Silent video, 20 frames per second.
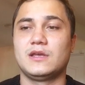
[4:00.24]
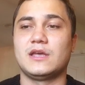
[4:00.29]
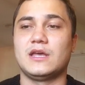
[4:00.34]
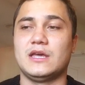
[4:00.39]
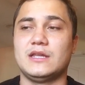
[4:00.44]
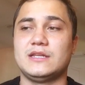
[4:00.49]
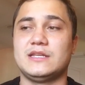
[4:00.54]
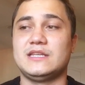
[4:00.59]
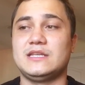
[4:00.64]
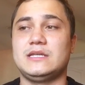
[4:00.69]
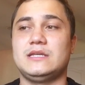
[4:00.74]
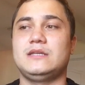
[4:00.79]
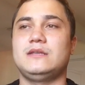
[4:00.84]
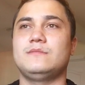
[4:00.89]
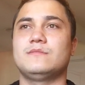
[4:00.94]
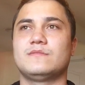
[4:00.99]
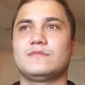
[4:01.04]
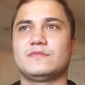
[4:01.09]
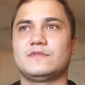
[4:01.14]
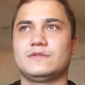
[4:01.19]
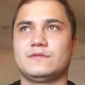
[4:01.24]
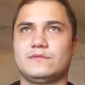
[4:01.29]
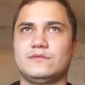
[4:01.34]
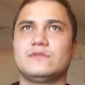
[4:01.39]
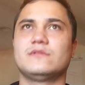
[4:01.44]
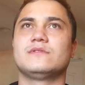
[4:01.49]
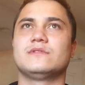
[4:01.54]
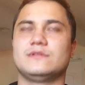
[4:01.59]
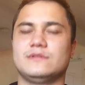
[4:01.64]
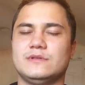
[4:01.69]
and he
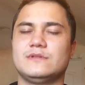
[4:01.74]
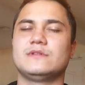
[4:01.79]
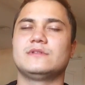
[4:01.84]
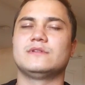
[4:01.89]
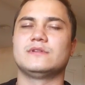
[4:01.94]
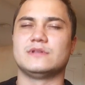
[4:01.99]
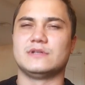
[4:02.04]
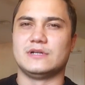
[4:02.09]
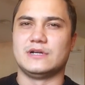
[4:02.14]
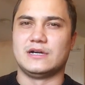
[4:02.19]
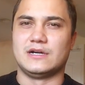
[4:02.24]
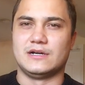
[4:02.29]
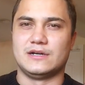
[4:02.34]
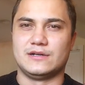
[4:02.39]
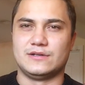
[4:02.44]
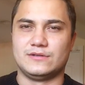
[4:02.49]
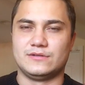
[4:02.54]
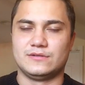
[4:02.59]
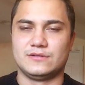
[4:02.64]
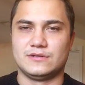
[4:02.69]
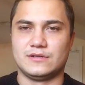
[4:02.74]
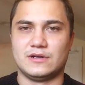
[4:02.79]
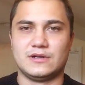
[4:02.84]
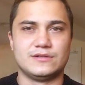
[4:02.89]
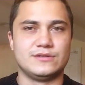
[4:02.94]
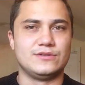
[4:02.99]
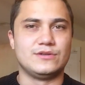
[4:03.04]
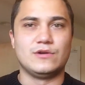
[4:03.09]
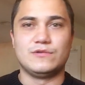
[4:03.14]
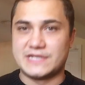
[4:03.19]

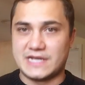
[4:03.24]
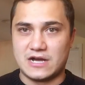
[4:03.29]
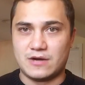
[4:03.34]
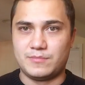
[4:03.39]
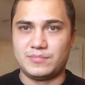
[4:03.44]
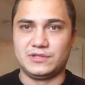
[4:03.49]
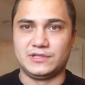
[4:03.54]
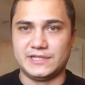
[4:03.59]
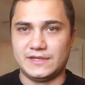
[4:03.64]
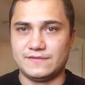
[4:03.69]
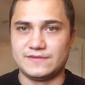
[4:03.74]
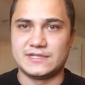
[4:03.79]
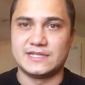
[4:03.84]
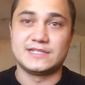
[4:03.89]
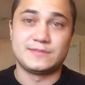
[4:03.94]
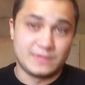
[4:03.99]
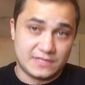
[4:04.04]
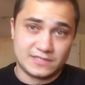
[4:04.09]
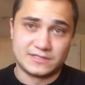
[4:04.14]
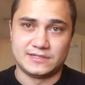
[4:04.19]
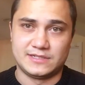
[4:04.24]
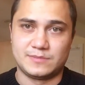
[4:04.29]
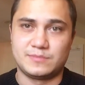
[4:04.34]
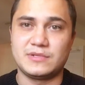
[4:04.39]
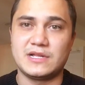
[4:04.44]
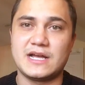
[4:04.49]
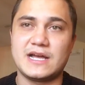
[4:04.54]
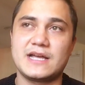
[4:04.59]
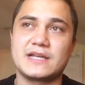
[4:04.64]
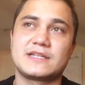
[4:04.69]
no doubt believes it's because he's
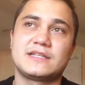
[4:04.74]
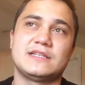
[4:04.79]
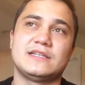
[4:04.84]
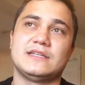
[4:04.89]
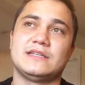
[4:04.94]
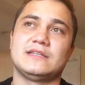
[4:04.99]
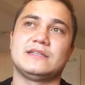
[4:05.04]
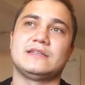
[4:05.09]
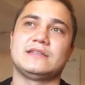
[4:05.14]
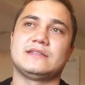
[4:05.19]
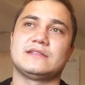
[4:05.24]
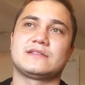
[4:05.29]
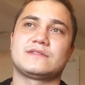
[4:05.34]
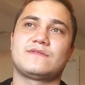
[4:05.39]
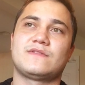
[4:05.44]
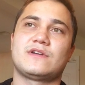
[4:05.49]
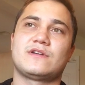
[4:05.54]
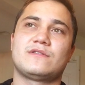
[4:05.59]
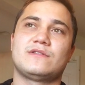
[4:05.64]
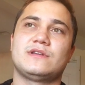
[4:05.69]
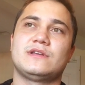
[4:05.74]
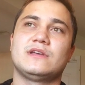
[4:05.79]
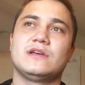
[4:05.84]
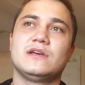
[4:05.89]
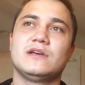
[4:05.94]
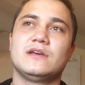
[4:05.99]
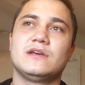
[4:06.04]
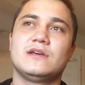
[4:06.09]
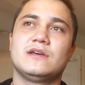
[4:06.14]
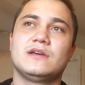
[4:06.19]
black. He's very
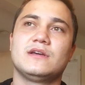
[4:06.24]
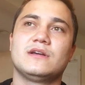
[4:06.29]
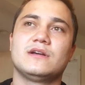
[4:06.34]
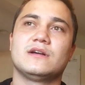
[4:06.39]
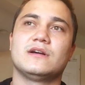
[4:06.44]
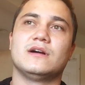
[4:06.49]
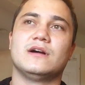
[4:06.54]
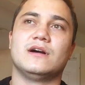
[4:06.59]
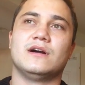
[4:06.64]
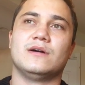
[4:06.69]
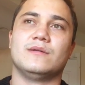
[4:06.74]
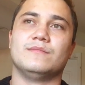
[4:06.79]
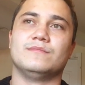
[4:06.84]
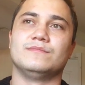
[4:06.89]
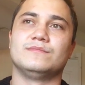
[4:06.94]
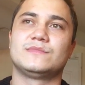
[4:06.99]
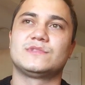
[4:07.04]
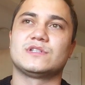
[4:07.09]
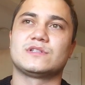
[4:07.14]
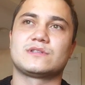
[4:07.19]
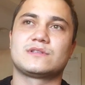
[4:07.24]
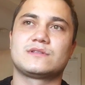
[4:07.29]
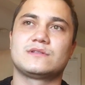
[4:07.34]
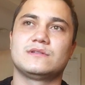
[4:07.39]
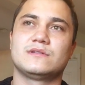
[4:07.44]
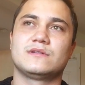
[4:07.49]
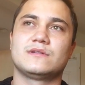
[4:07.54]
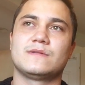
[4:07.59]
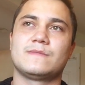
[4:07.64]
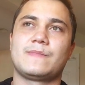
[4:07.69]
just
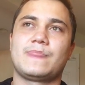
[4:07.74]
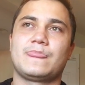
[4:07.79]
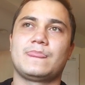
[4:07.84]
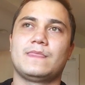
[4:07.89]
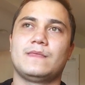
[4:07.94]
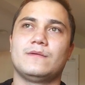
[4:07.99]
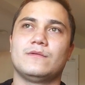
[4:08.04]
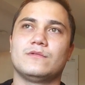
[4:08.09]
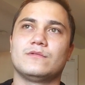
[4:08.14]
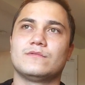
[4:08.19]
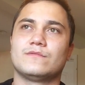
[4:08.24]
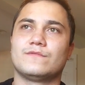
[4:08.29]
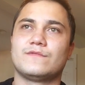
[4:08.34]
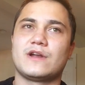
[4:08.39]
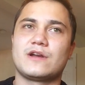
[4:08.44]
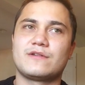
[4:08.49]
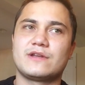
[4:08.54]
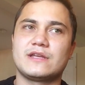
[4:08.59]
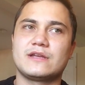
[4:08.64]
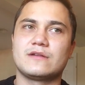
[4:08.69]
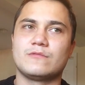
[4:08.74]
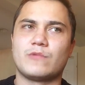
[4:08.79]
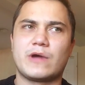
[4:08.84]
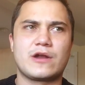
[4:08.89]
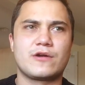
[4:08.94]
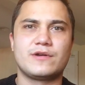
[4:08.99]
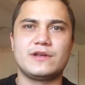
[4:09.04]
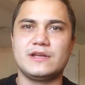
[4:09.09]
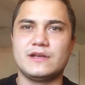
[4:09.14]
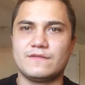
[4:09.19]
very
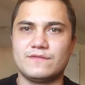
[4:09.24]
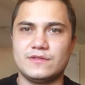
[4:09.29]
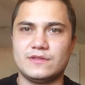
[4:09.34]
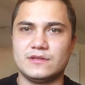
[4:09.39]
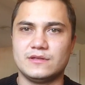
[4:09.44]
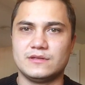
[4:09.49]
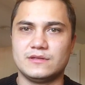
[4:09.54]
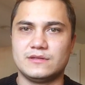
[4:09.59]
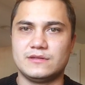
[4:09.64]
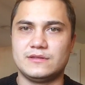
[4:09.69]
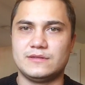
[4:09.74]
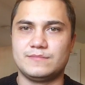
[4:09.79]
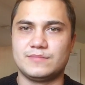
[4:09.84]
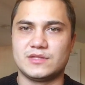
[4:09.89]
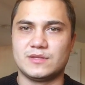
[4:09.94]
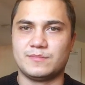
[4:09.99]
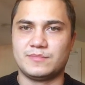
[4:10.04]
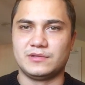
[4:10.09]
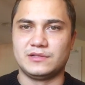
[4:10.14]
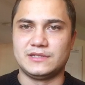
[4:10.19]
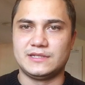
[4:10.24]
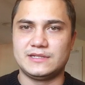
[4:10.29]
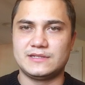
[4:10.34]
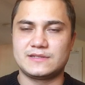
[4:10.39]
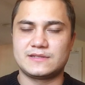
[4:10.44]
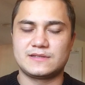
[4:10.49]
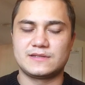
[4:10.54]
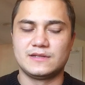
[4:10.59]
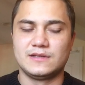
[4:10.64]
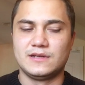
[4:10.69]
wary of the
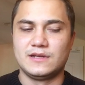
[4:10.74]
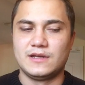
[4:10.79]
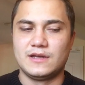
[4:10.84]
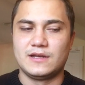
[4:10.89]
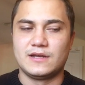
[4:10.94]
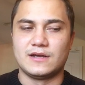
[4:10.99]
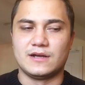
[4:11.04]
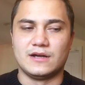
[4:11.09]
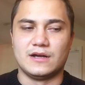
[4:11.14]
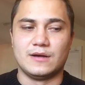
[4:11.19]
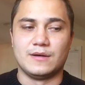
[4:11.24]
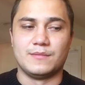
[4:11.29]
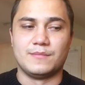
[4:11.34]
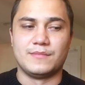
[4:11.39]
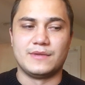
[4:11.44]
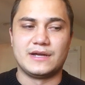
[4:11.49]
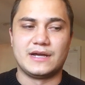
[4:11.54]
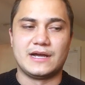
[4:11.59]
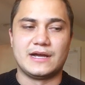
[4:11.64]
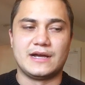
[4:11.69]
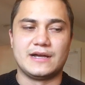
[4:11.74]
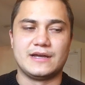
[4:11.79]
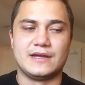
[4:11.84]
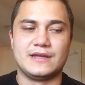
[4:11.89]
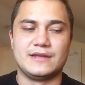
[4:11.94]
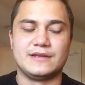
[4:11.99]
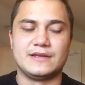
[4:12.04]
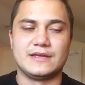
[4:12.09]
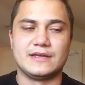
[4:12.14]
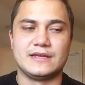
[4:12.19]
police,
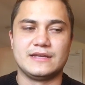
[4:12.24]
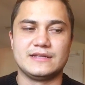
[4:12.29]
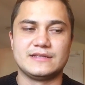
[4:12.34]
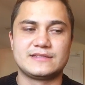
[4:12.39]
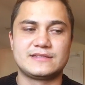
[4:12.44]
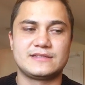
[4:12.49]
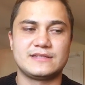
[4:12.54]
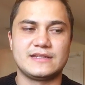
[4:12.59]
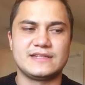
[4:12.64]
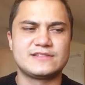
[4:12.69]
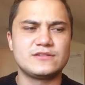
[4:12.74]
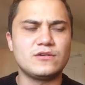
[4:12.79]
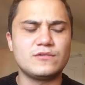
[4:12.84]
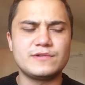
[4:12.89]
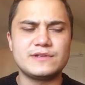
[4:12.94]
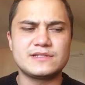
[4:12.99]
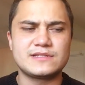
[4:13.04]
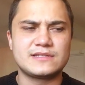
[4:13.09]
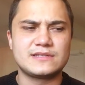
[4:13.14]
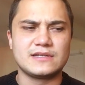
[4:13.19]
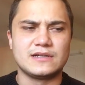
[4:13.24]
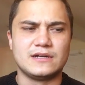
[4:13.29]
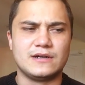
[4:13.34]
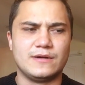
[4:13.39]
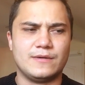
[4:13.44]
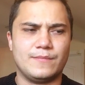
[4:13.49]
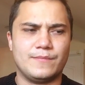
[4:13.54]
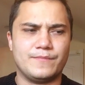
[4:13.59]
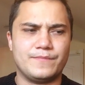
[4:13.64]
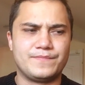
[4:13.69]
and it's always
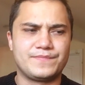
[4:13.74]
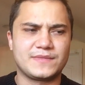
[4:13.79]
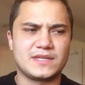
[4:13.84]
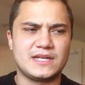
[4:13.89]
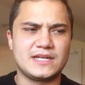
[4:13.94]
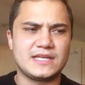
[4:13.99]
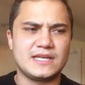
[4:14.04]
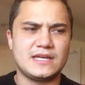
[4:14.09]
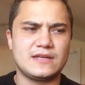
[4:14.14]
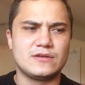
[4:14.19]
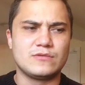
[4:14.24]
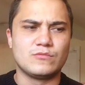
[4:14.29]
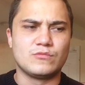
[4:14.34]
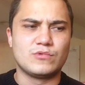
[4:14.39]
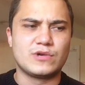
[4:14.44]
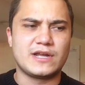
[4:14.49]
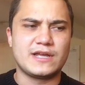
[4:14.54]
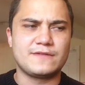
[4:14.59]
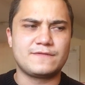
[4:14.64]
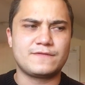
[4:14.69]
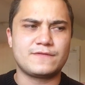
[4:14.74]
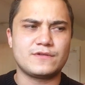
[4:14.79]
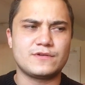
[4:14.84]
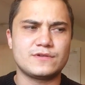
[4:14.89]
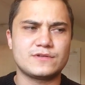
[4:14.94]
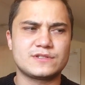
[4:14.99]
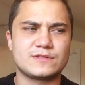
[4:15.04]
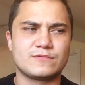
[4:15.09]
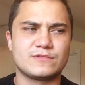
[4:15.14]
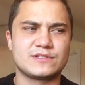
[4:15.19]
and again, when I
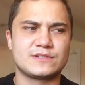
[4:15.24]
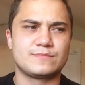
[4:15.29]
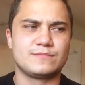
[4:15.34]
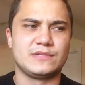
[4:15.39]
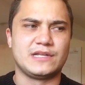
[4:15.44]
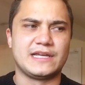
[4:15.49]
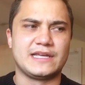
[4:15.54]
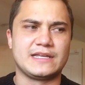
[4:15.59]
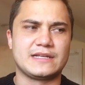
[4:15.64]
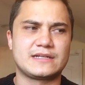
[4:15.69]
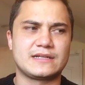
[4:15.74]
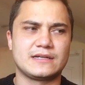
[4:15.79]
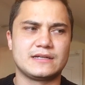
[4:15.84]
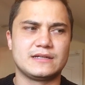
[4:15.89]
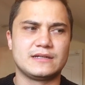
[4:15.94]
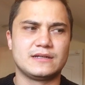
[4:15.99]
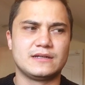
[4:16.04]
first was like